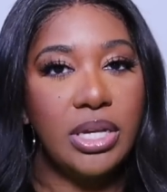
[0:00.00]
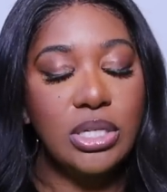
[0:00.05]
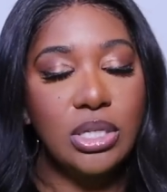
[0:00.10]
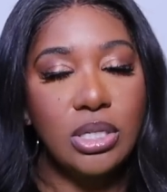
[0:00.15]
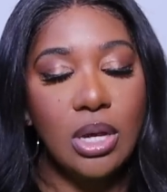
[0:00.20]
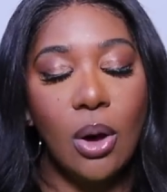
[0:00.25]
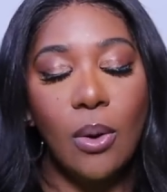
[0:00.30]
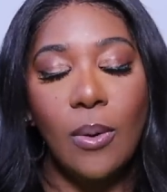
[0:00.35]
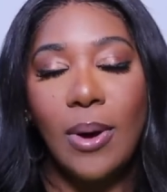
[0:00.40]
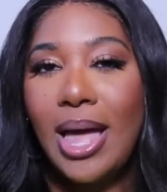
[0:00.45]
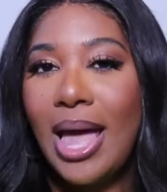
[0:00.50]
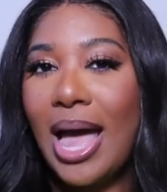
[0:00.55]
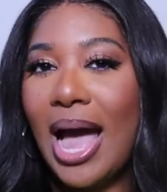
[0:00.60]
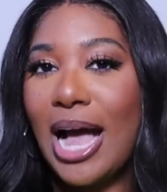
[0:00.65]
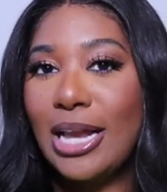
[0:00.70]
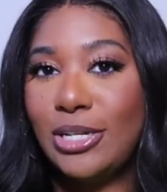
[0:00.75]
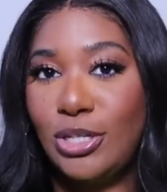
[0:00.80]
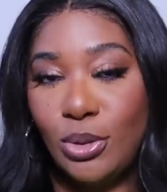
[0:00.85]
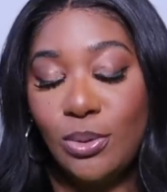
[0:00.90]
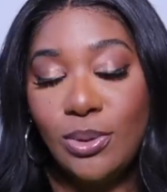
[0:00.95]
So
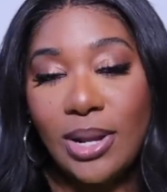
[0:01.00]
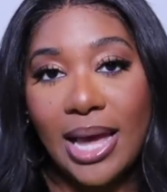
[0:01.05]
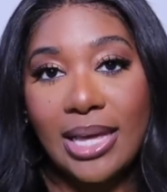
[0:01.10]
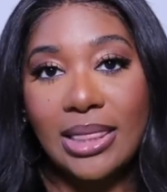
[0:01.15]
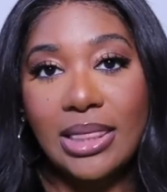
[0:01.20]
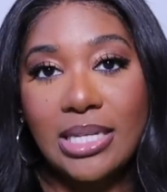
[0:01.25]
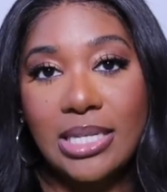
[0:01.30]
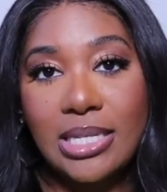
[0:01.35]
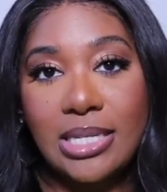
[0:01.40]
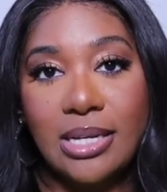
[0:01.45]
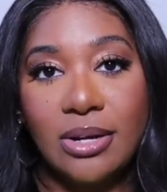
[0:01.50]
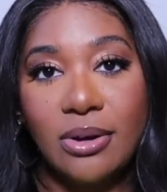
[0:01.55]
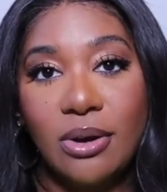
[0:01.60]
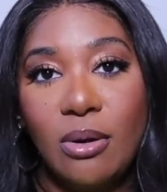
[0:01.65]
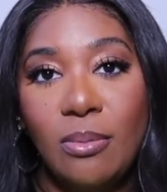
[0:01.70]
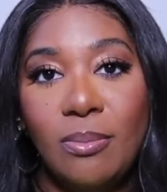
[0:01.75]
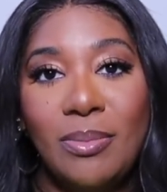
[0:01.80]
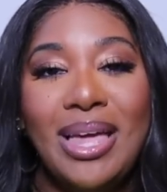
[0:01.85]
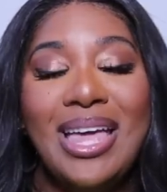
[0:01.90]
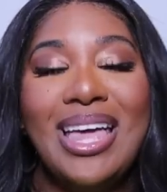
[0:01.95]
I do like the
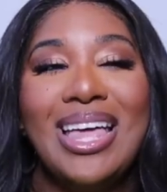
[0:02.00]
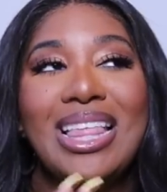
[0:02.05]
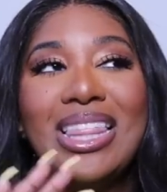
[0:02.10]
serum.